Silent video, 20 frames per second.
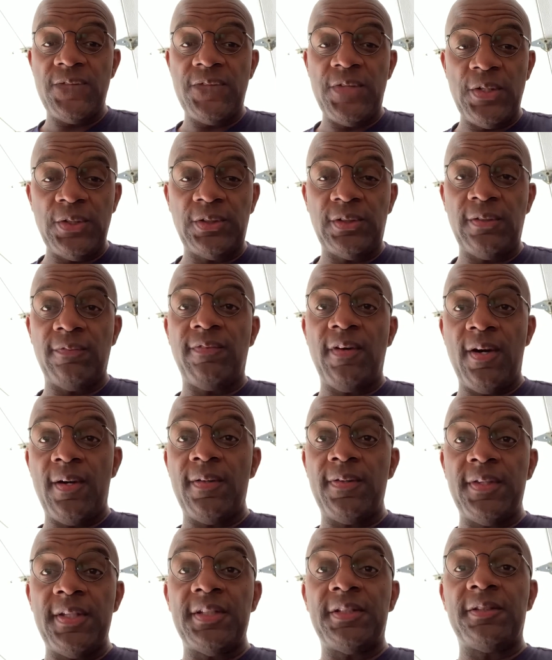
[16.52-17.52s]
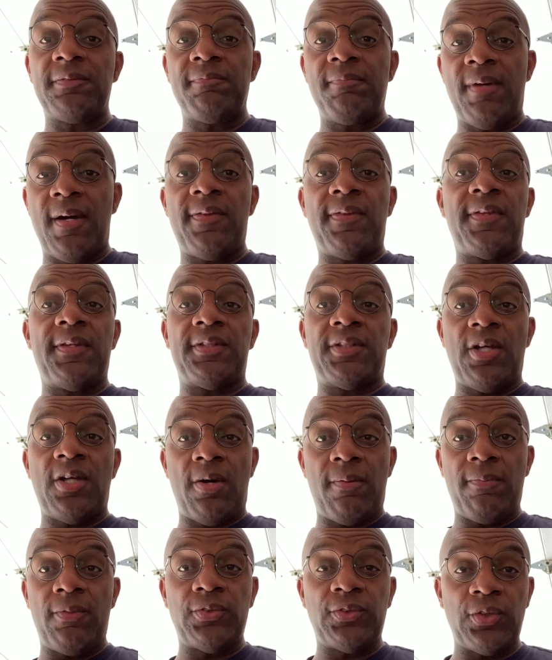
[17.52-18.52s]
First of all, this month is
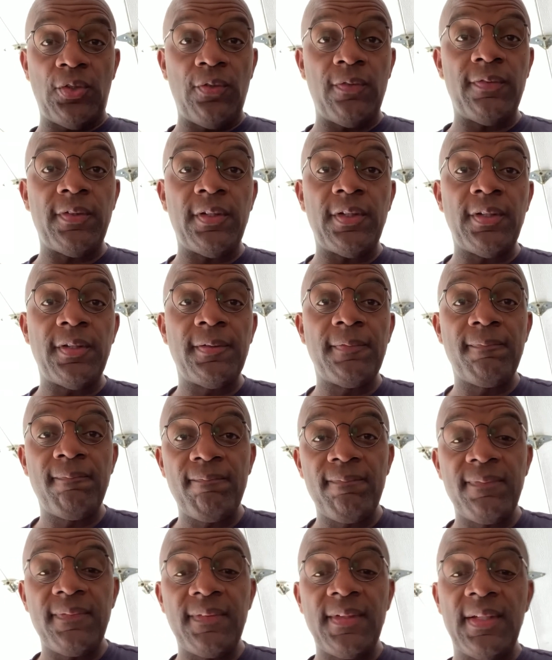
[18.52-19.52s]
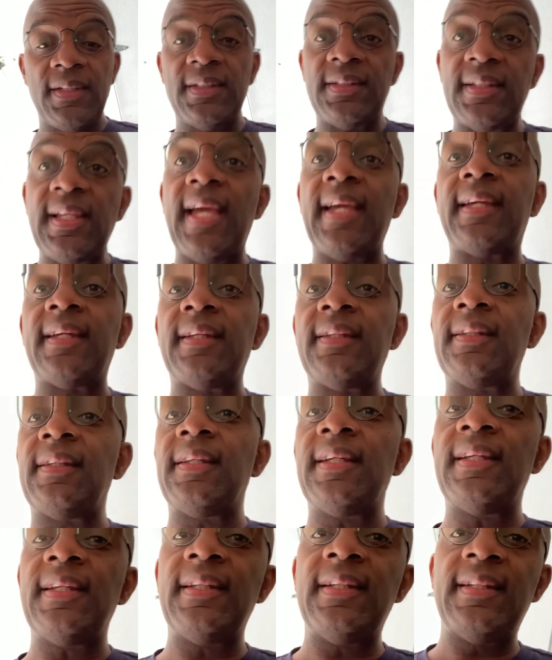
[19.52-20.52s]
almost over.
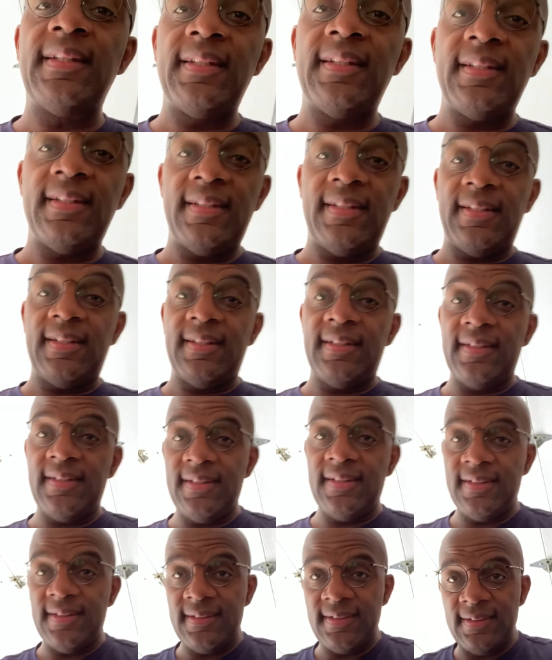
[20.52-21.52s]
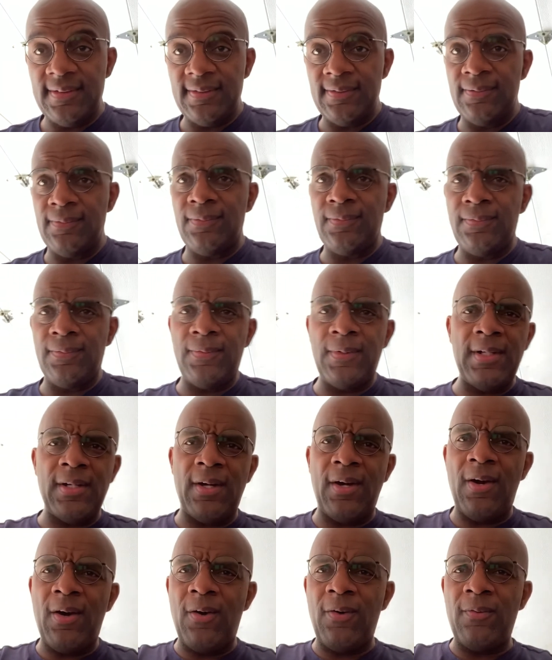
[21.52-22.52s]
Secondly, uh, we
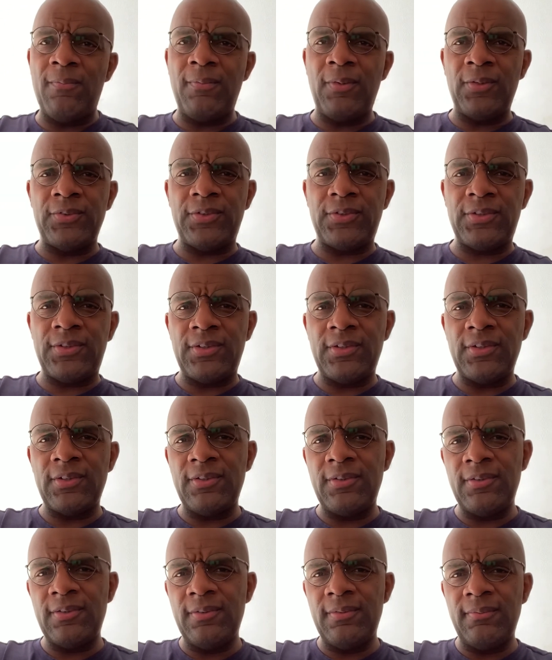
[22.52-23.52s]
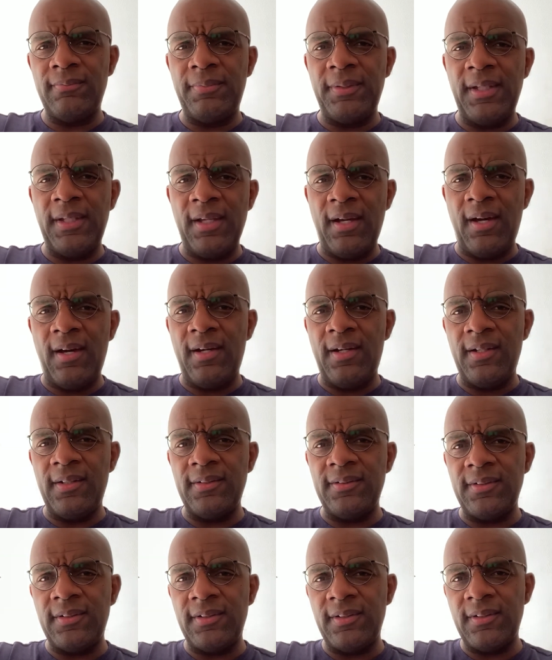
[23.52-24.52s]
are almost
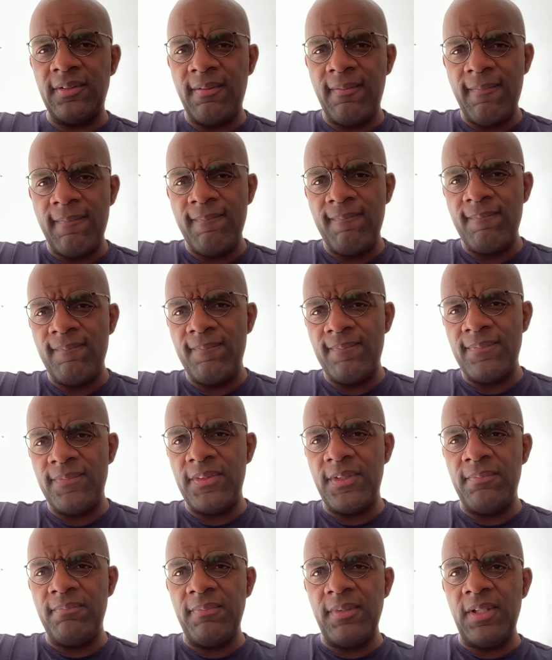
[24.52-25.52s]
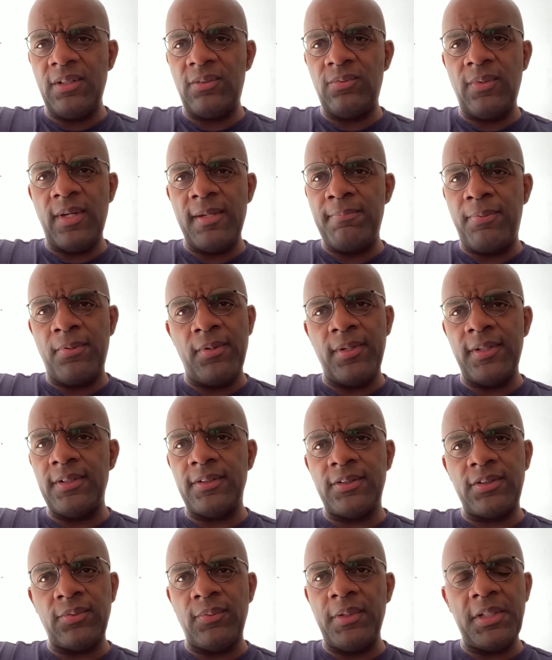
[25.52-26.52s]
beyond the midway point
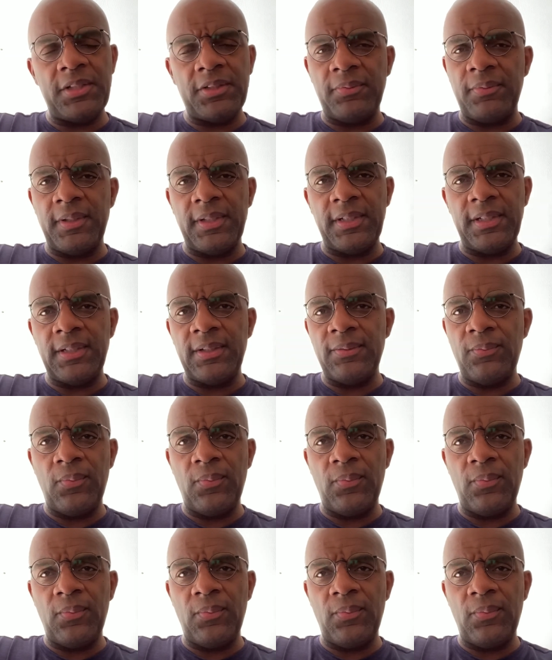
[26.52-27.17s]
of 2020.